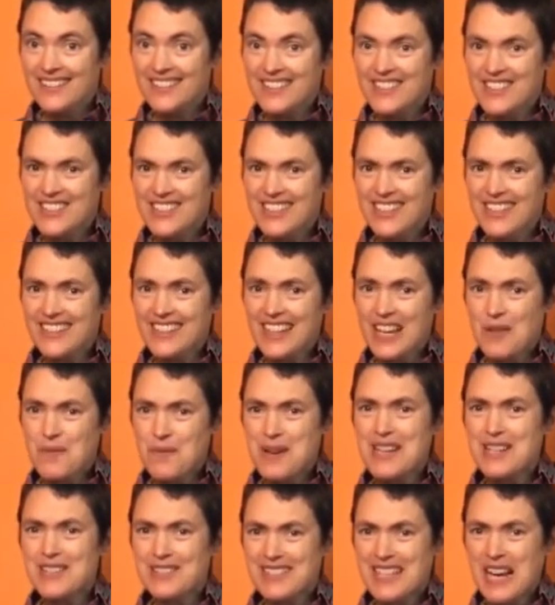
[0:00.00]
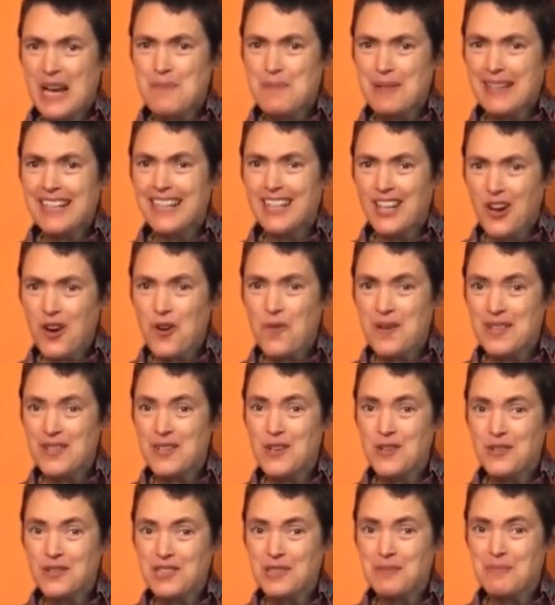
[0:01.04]
Did you like that? Were you tapping along with
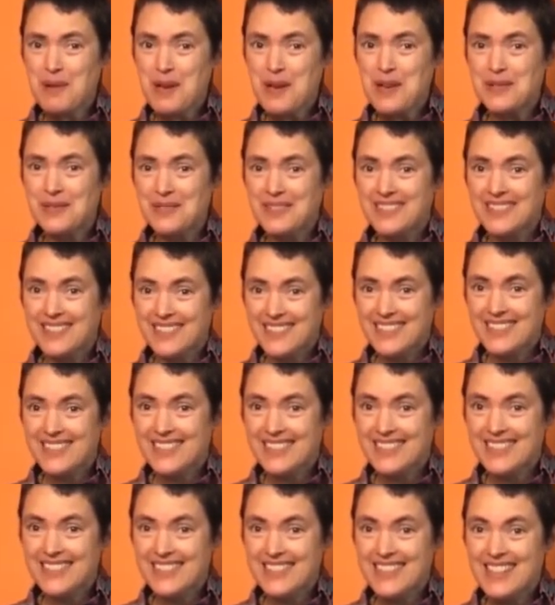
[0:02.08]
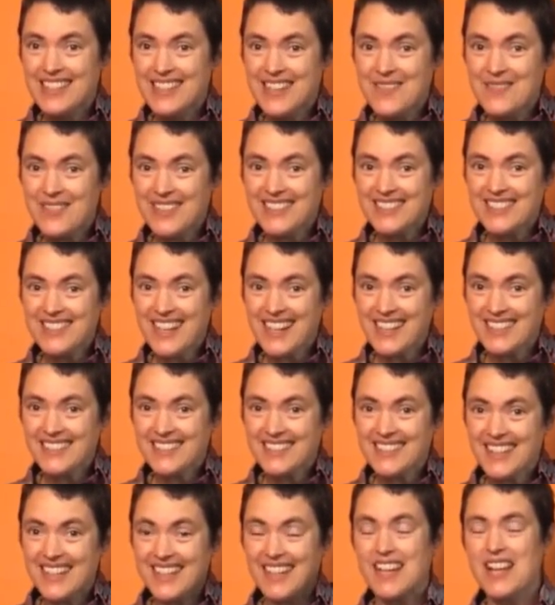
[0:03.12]
your spoons?
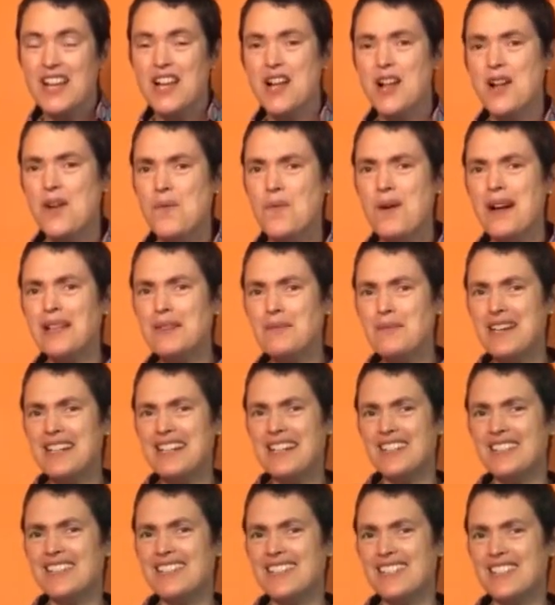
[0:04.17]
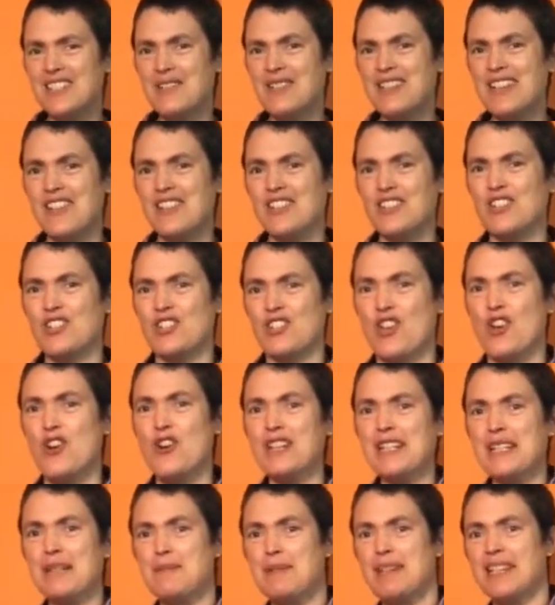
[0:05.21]
Fantastic. Well, we're going to do another
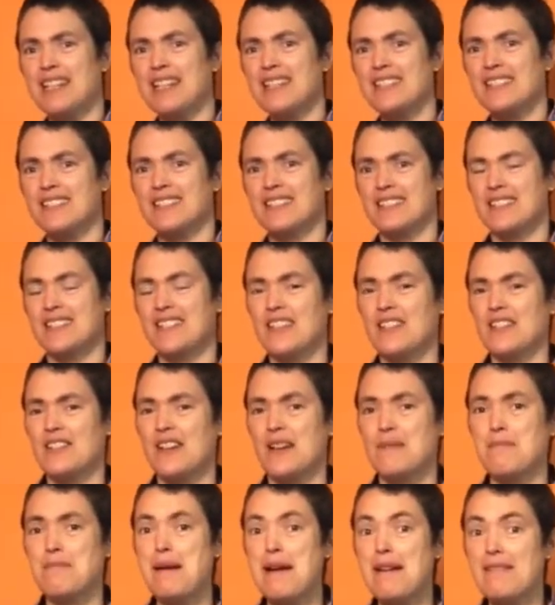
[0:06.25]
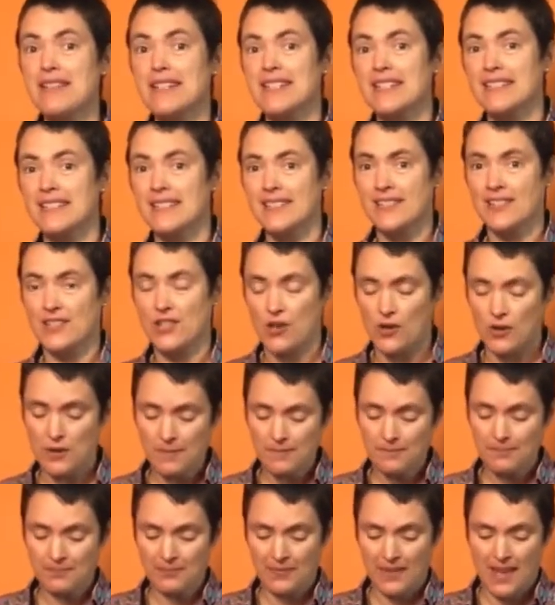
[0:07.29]
song in a minute. It's another American
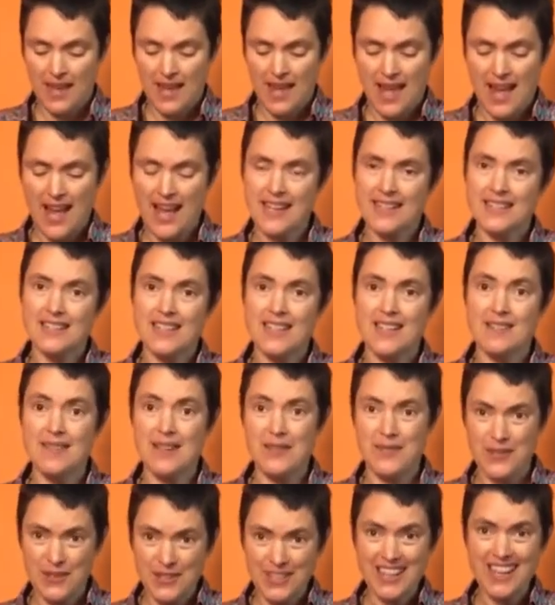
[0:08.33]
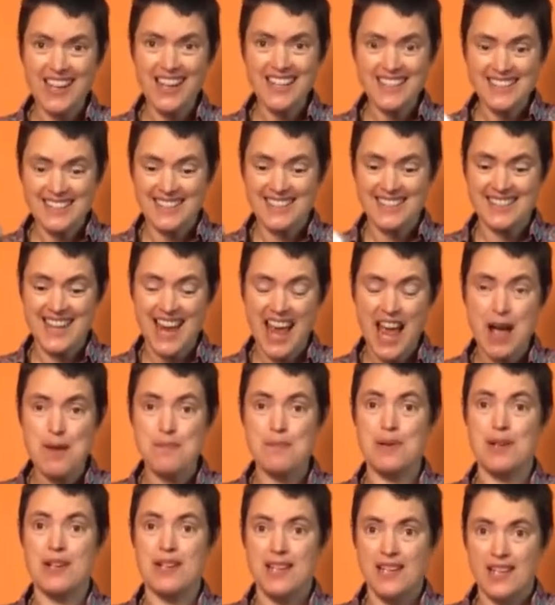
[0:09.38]
song. And if you'd like to
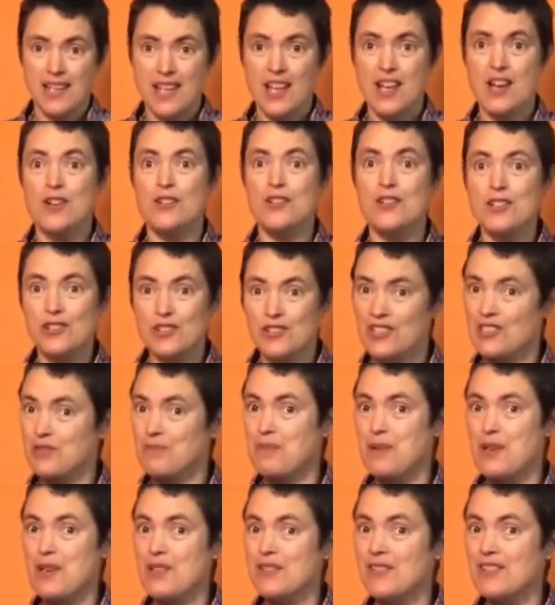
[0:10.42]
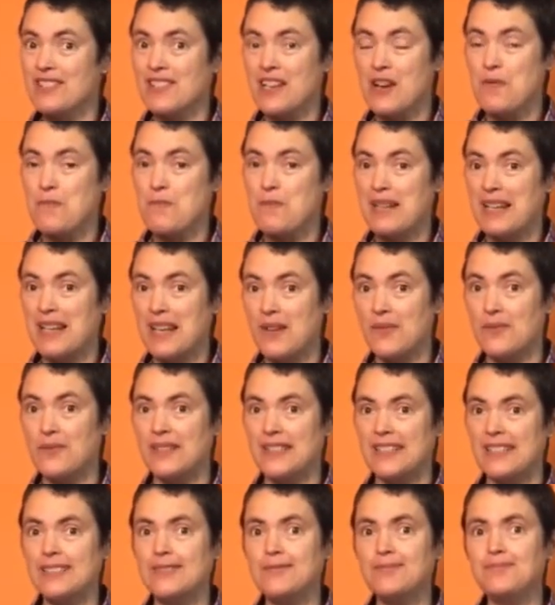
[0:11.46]
tap on your spoons, that would be
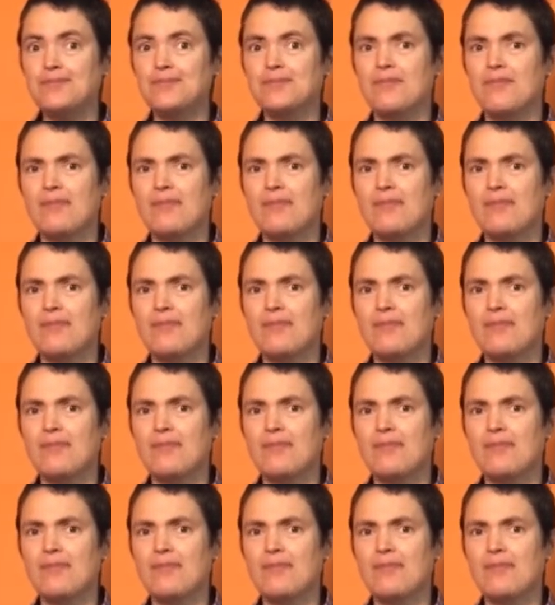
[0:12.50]
lovely.